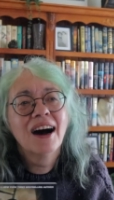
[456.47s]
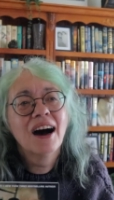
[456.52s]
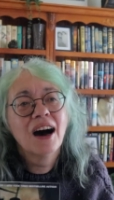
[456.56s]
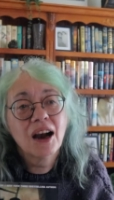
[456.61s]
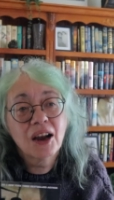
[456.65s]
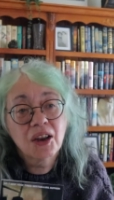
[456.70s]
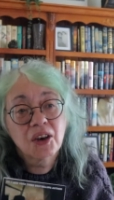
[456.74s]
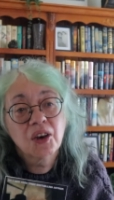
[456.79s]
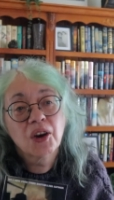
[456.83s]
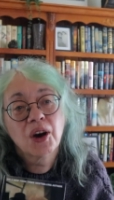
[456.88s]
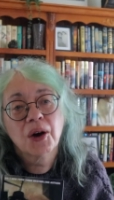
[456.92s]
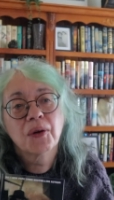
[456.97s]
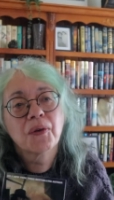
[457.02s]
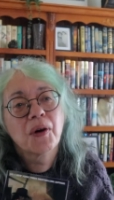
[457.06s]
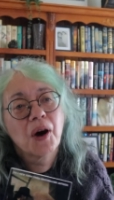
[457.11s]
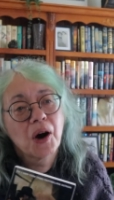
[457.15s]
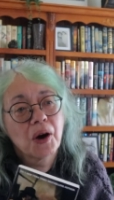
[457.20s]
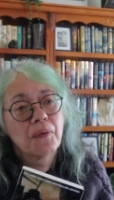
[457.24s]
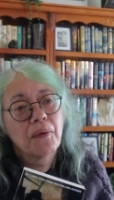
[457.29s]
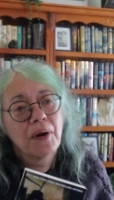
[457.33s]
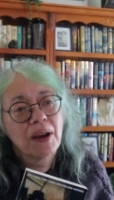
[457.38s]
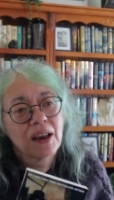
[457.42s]
I know
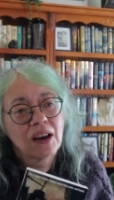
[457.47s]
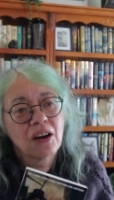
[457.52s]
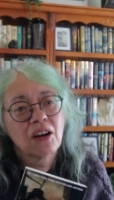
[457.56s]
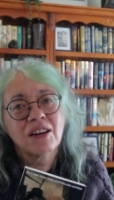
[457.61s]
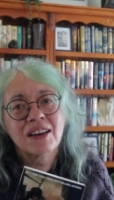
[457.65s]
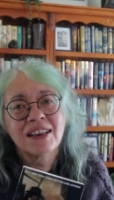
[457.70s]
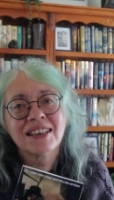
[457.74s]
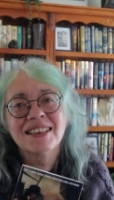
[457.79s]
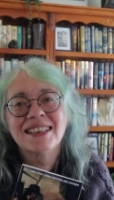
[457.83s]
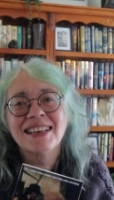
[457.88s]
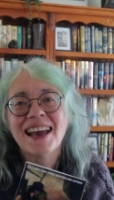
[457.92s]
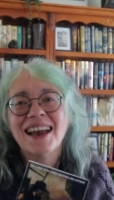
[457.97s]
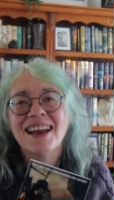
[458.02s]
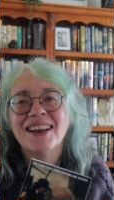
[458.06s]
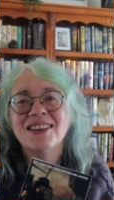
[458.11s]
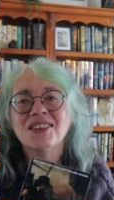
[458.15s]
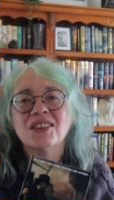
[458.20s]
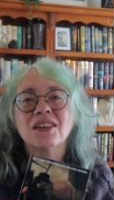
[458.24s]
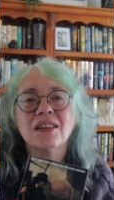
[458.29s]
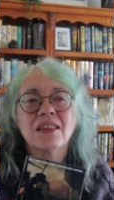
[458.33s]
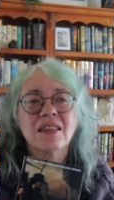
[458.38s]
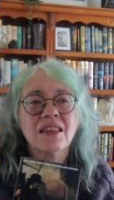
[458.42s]
I went on a
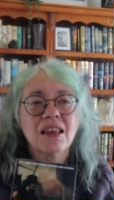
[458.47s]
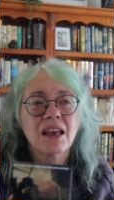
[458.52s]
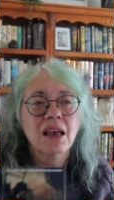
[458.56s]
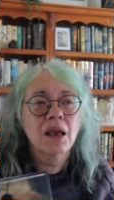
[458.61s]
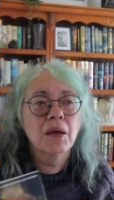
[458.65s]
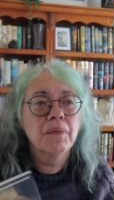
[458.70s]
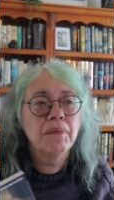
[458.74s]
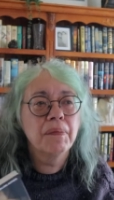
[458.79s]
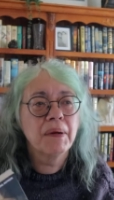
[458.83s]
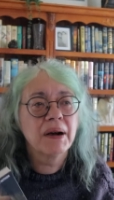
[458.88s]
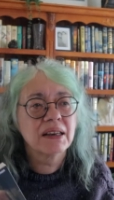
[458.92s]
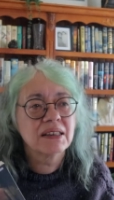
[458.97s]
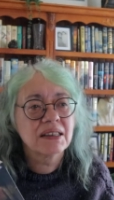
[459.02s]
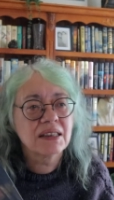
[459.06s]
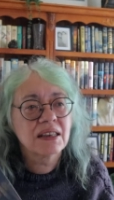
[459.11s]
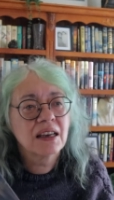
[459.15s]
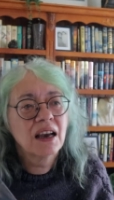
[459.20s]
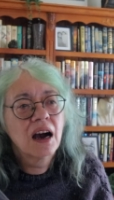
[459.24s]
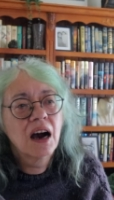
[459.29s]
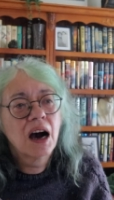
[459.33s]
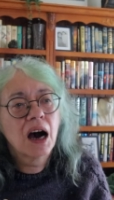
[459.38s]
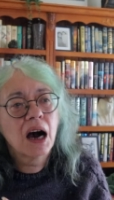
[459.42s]
tangent there, but
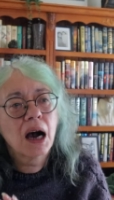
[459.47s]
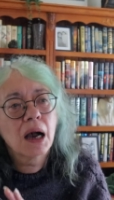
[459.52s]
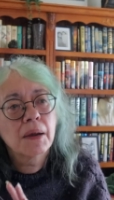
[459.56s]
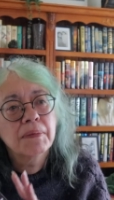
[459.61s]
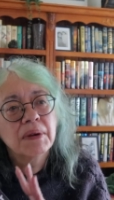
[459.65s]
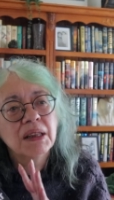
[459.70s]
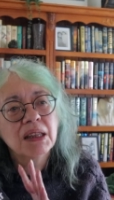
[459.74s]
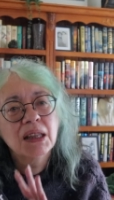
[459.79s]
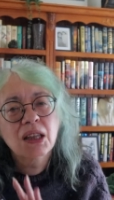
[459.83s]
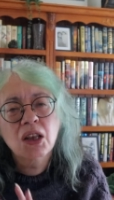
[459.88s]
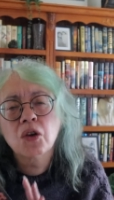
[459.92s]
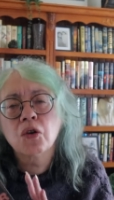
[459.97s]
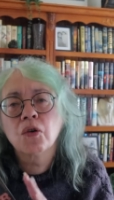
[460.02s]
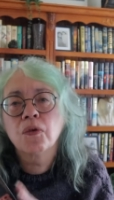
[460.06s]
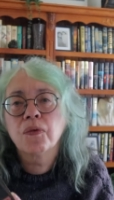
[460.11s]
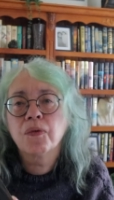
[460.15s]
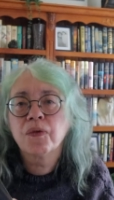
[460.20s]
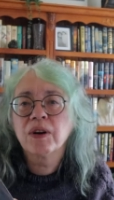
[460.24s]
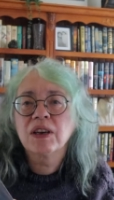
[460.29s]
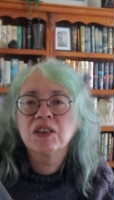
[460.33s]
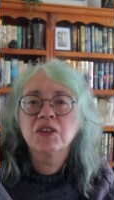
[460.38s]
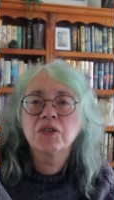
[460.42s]
I'm a little
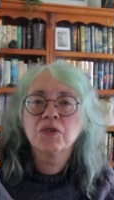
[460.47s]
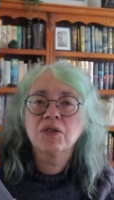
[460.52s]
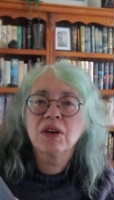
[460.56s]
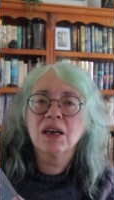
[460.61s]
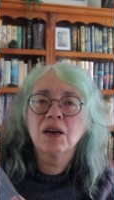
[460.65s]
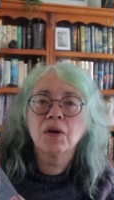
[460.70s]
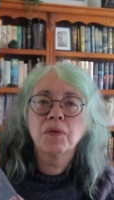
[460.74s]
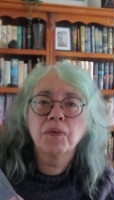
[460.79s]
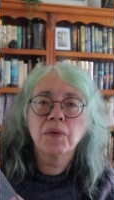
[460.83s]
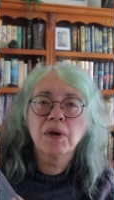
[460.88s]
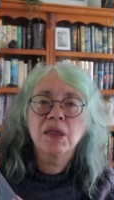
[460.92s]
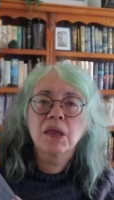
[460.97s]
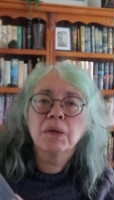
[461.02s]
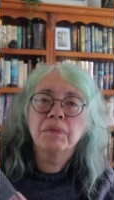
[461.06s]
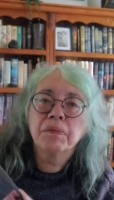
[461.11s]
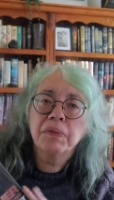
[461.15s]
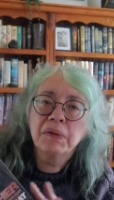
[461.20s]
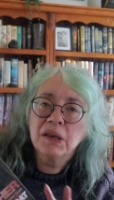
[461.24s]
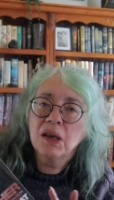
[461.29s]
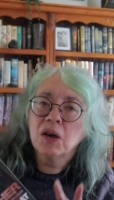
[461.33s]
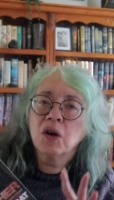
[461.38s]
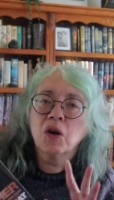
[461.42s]
frustrated with the
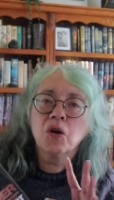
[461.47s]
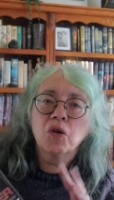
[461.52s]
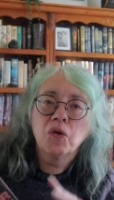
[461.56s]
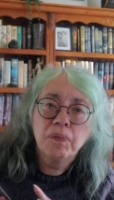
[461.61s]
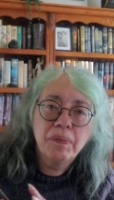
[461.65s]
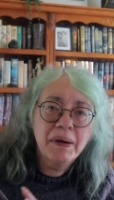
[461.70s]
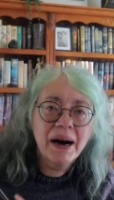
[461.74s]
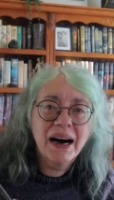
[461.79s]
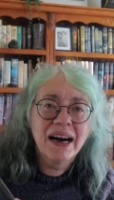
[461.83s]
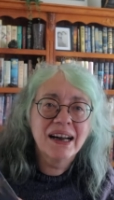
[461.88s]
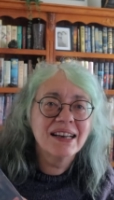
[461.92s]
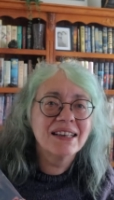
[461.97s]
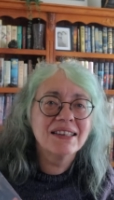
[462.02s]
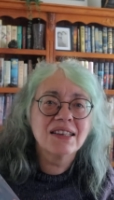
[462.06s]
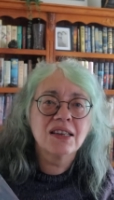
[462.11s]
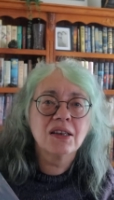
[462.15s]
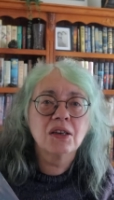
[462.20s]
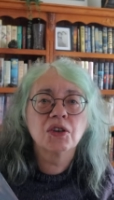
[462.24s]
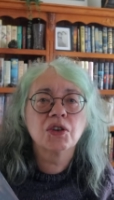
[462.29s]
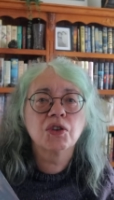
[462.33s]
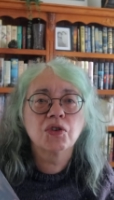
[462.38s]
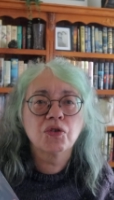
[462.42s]
political parties
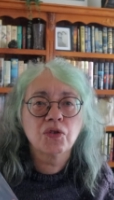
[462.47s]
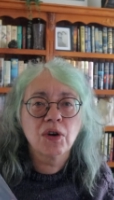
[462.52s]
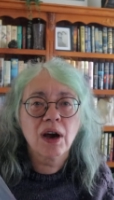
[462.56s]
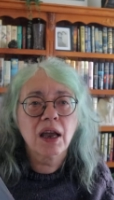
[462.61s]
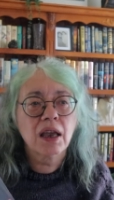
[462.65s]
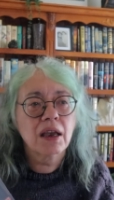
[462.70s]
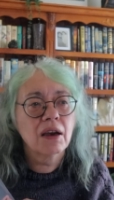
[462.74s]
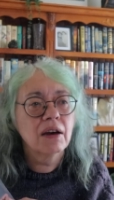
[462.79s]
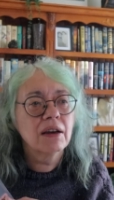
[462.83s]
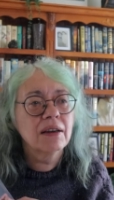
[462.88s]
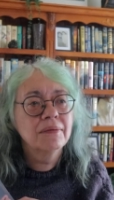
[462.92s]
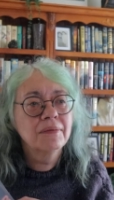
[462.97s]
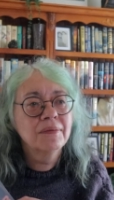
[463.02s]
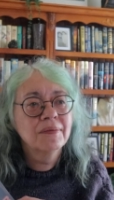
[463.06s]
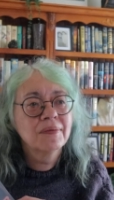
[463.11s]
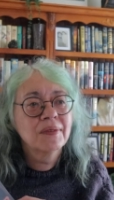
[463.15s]
in Australia.